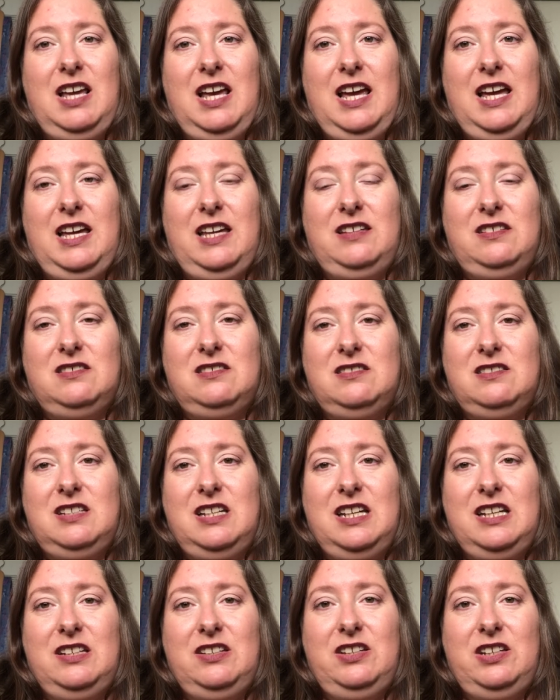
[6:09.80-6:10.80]
8 to
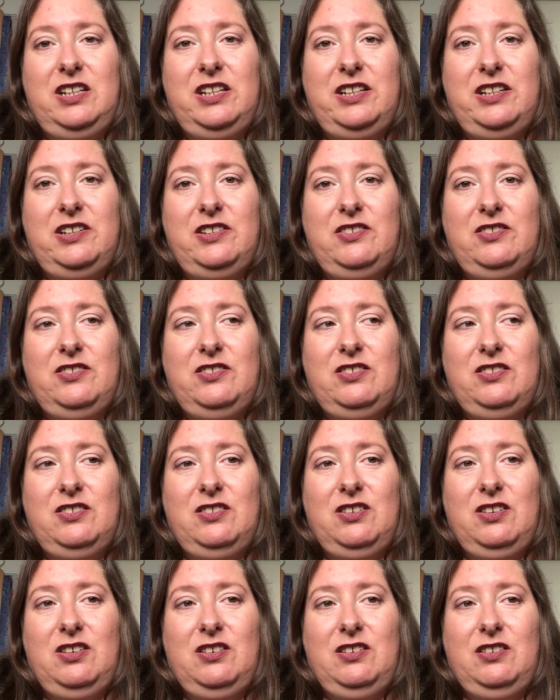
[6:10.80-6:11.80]
10 years
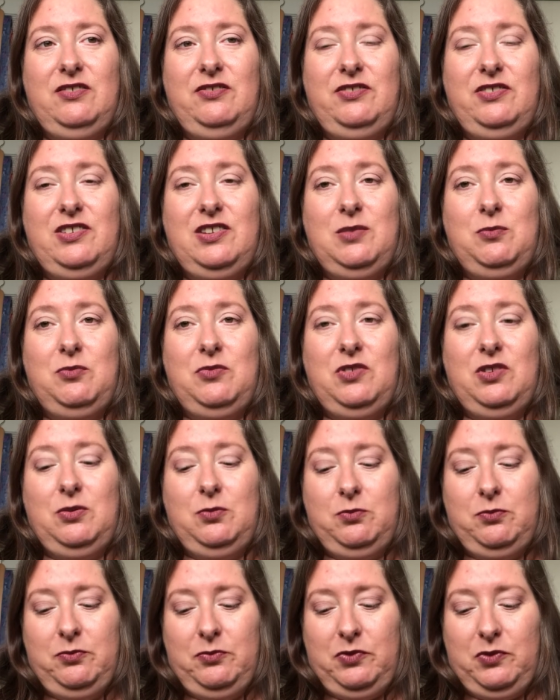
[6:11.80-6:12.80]
of
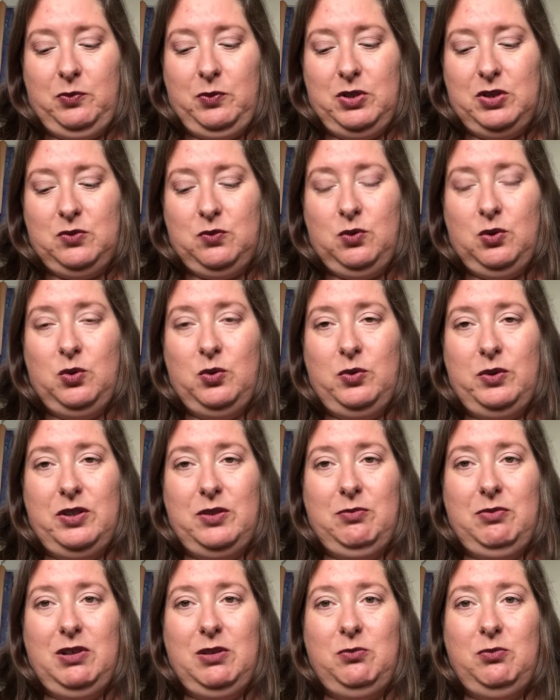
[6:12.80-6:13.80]
symptoms which were always
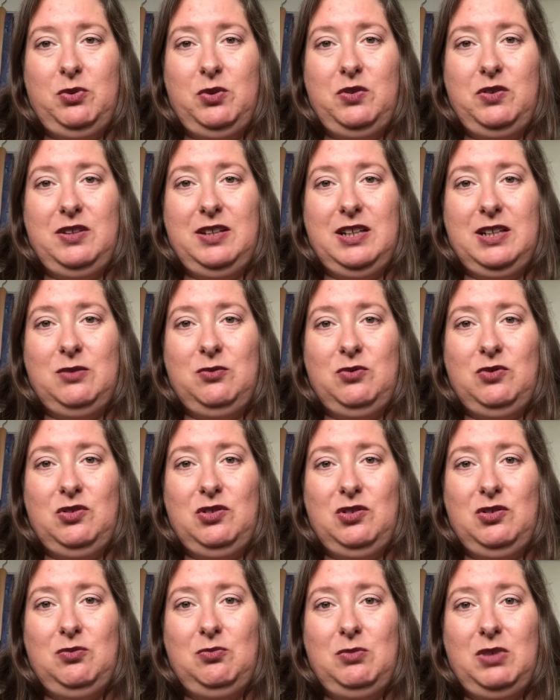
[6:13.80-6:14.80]
being put down
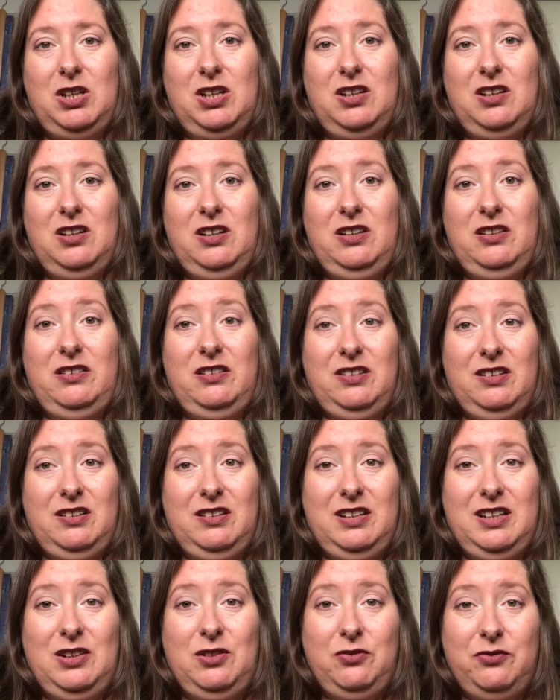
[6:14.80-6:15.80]
to my other
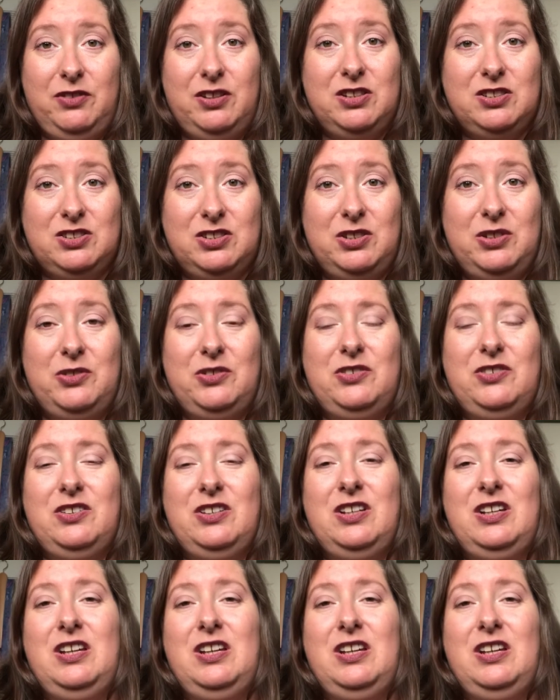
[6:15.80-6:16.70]
health issues.